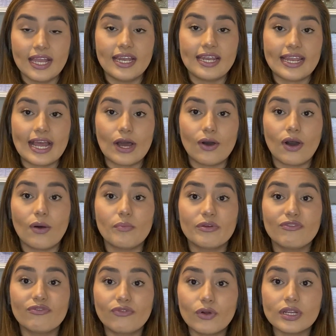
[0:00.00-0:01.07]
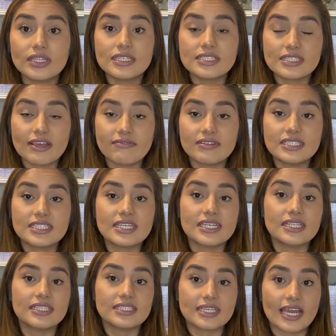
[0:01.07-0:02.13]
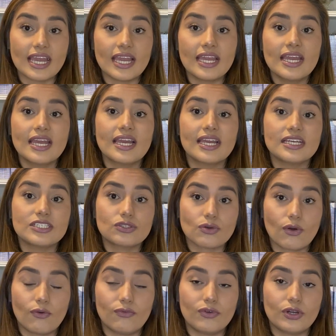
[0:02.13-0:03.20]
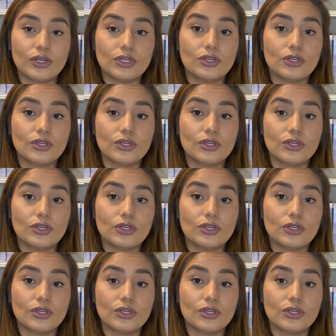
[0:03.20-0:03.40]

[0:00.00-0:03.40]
Now, before the 17th day is over,